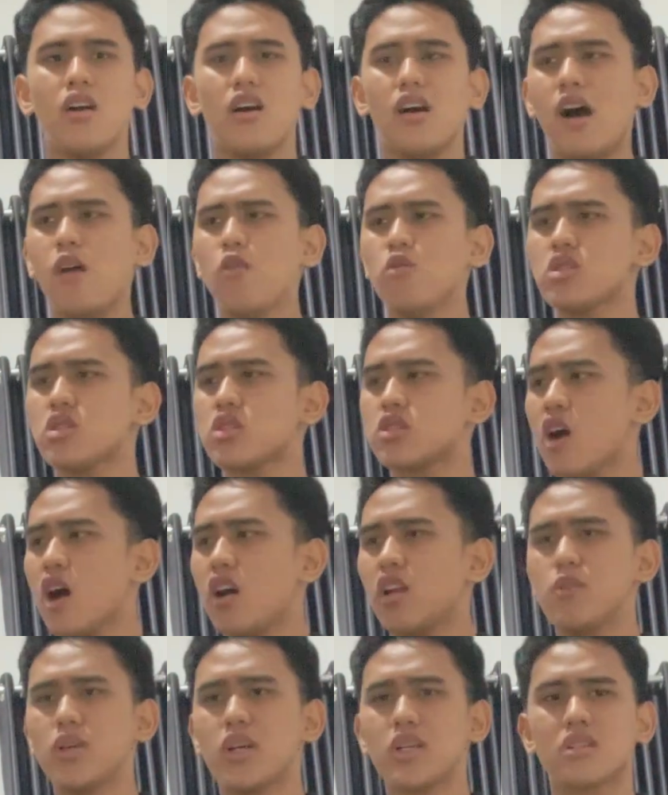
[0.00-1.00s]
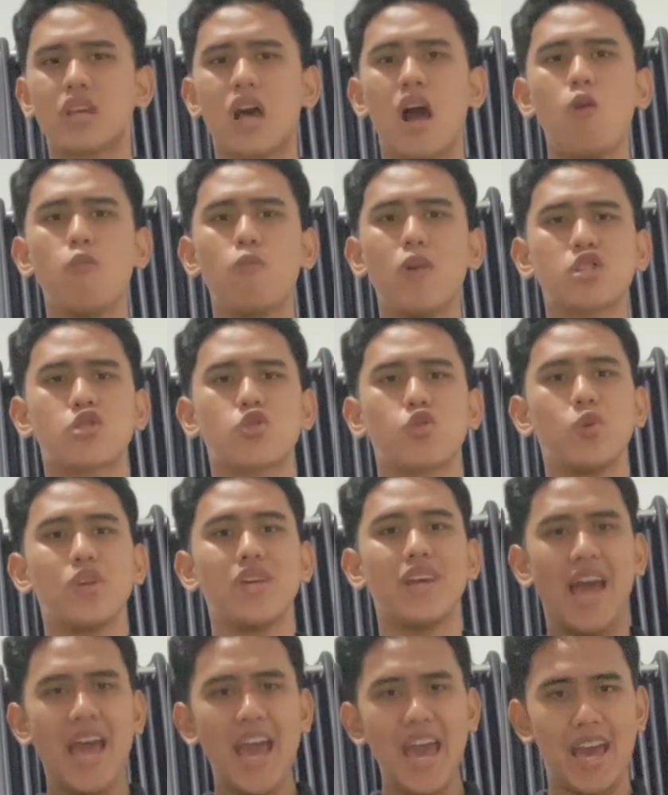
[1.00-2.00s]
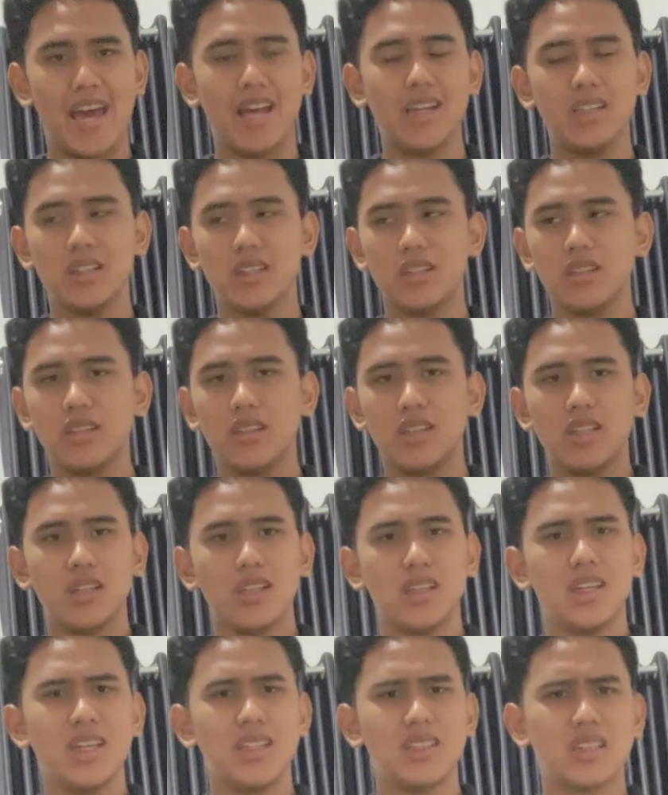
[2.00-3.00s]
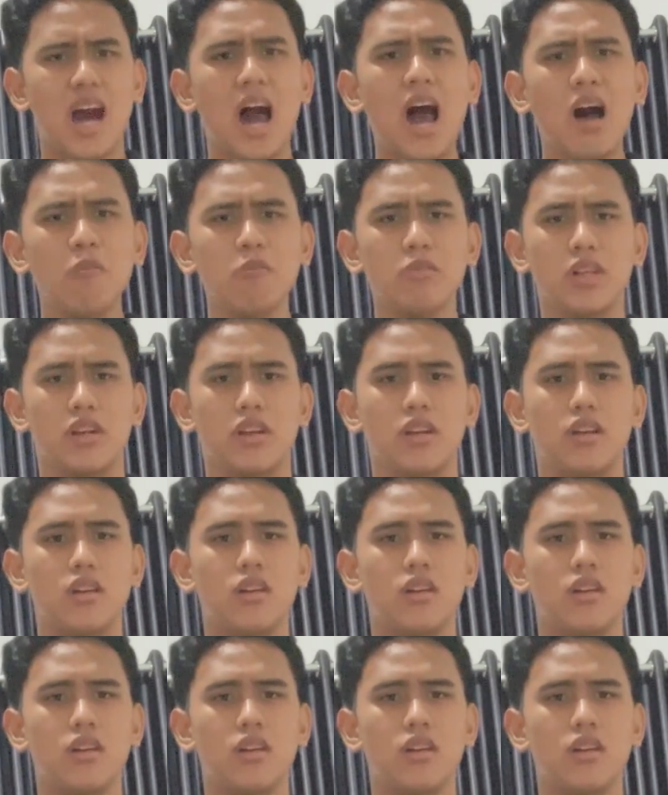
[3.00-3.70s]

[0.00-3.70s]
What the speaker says: I was shocked because how much we had in common.